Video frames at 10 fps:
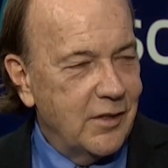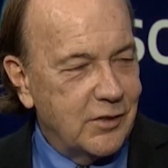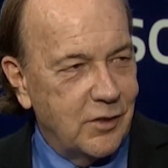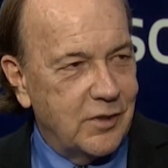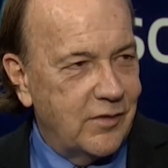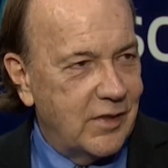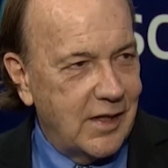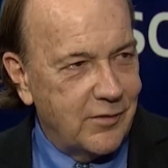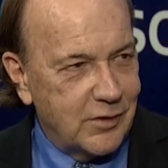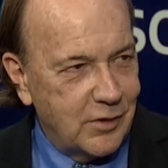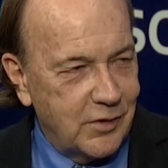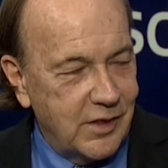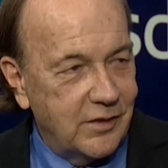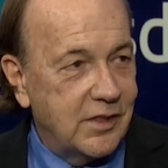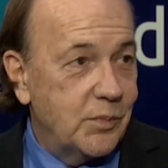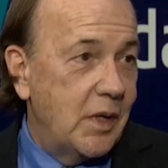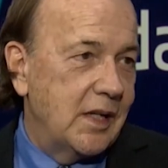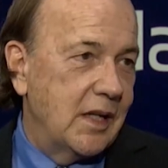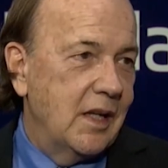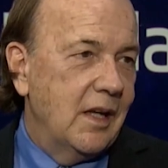There's no dividend, there's no yield. It's
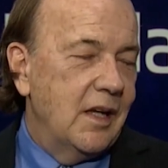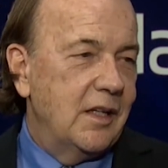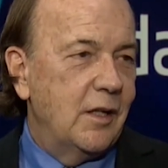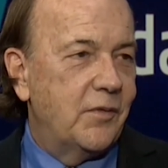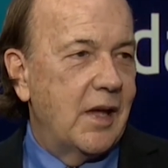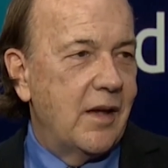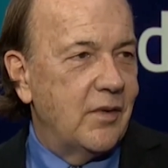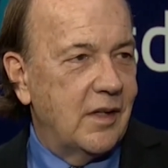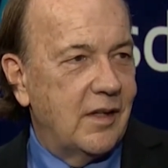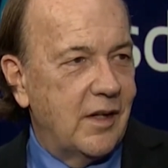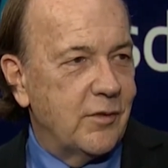money. You know, if you have a